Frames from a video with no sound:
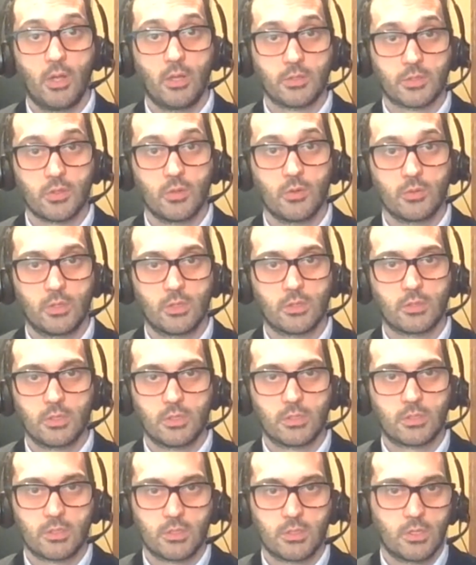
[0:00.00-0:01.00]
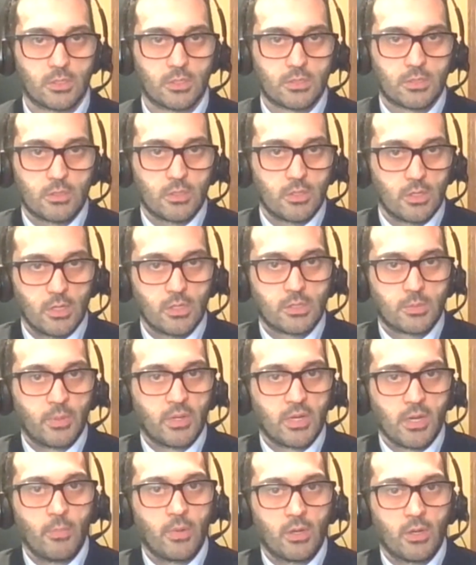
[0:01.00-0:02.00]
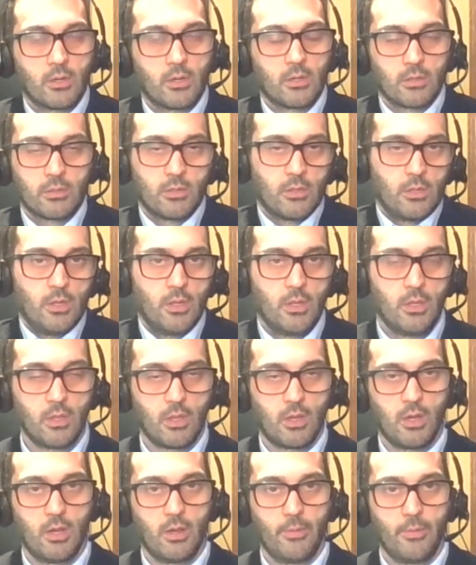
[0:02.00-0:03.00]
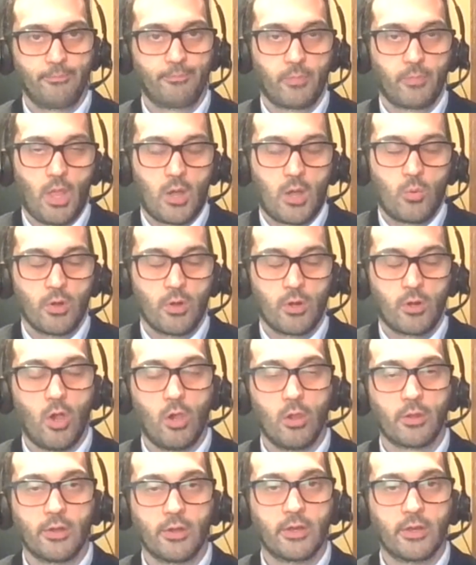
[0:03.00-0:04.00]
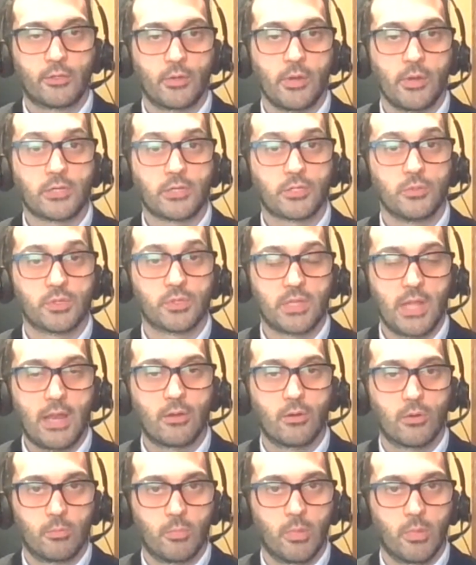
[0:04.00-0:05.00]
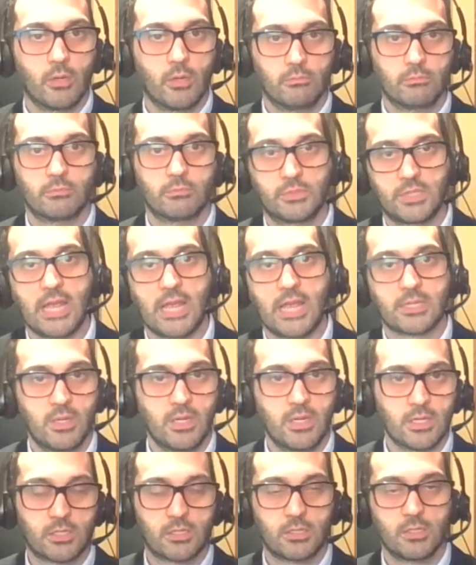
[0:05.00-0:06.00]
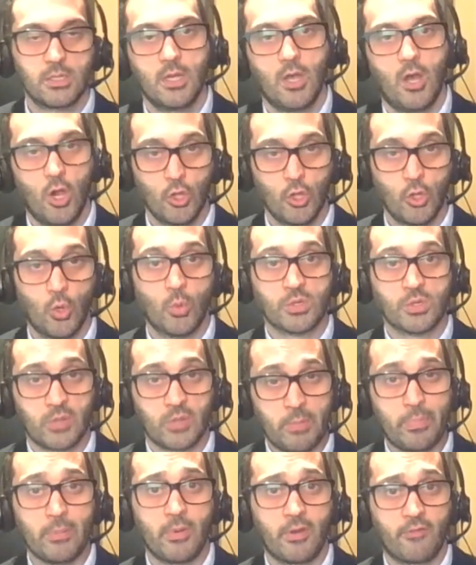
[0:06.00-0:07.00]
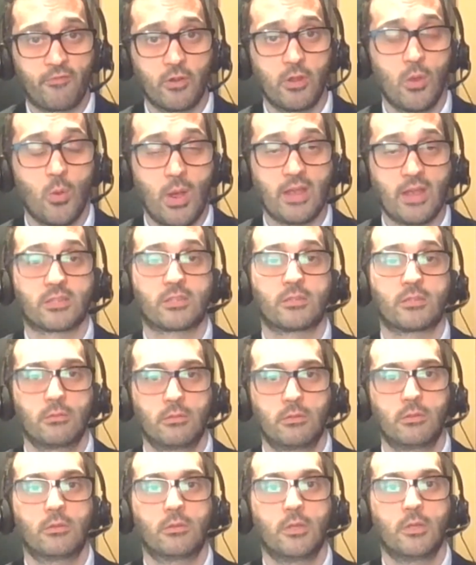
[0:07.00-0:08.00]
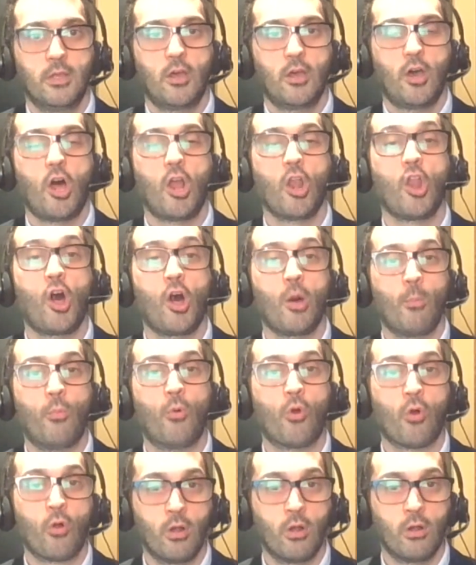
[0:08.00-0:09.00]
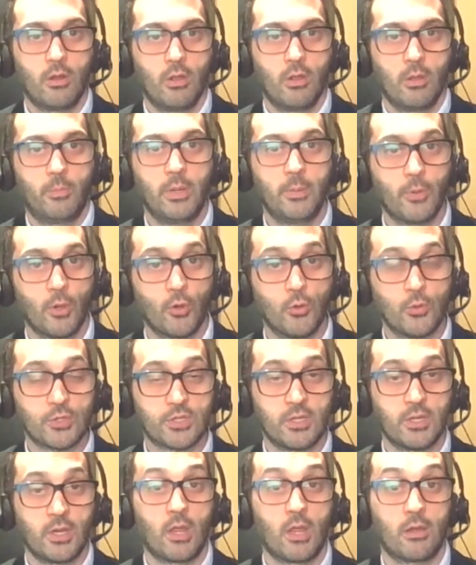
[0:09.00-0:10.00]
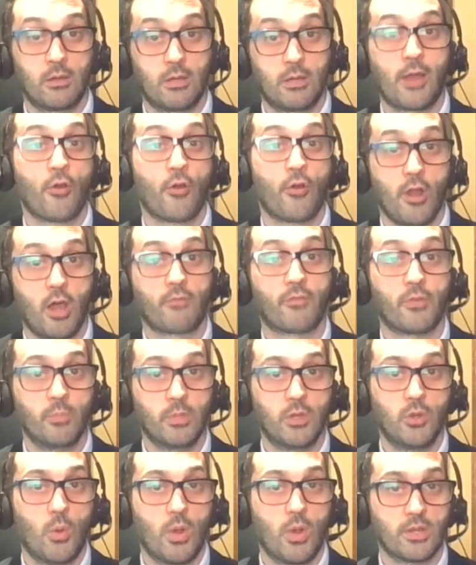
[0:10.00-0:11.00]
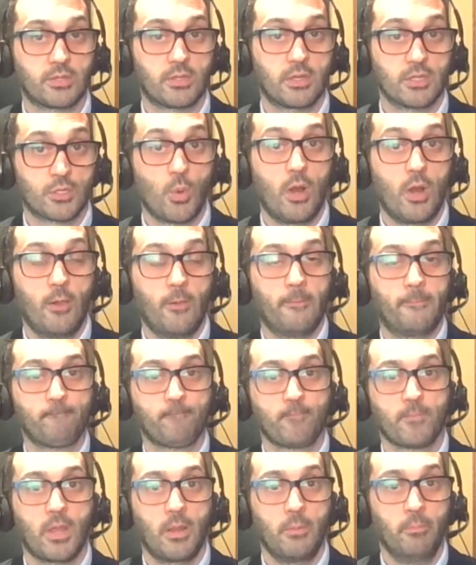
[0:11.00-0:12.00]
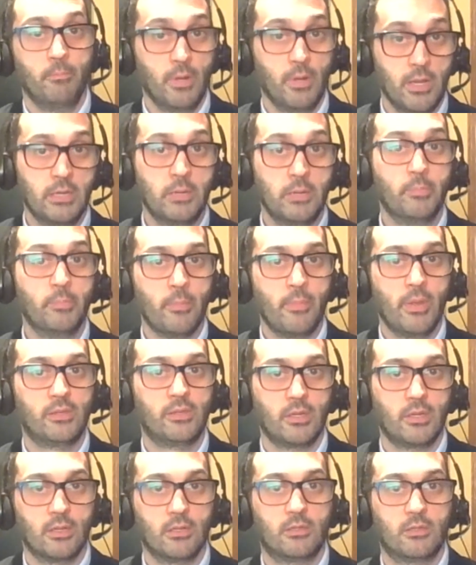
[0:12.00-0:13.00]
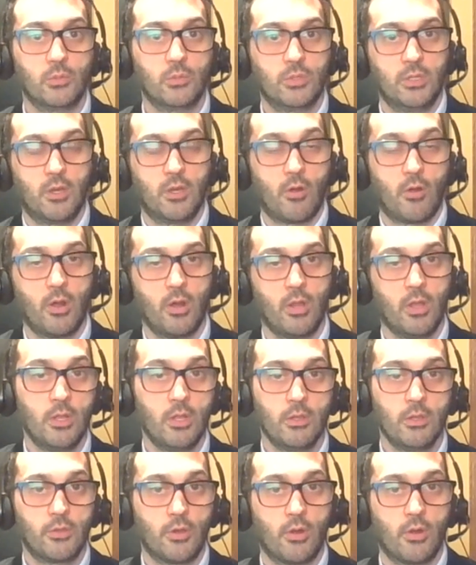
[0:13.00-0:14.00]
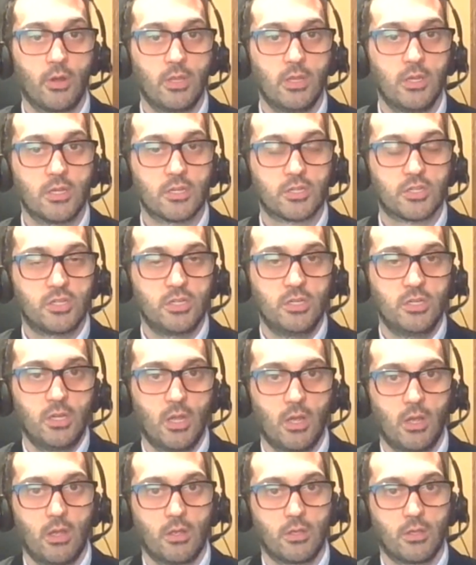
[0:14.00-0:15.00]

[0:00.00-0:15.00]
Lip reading: So that it's becoming, I don't want to call it an international standard, but SASB is, although it was implemented for the US, a lot more people are using it that are not from the US as well, and implementing into their ESG